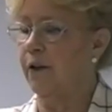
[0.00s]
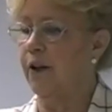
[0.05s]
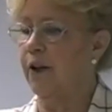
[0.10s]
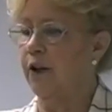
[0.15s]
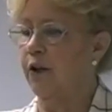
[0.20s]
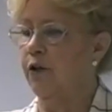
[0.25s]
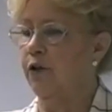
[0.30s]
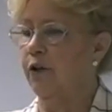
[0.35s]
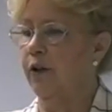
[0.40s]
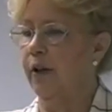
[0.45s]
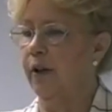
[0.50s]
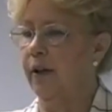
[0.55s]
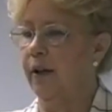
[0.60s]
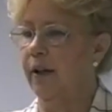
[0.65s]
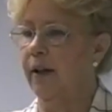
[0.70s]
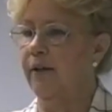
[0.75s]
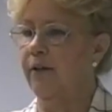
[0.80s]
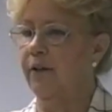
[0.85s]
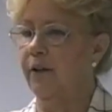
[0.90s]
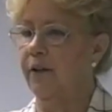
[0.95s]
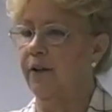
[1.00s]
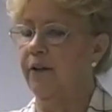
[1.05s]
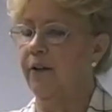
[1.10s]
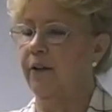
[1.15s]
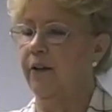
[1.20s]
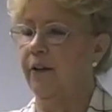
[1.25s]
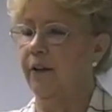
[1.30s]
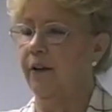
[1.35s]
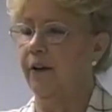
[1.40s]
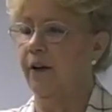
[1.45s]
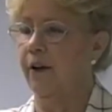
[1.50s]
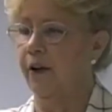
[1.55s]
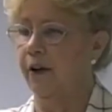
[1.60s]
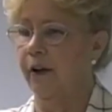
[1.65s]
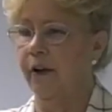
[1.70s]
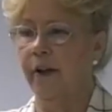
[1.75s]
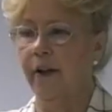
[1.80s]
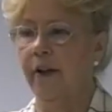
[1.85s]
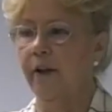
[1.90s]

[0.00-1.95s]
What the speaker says: It usually leaves us at an ugly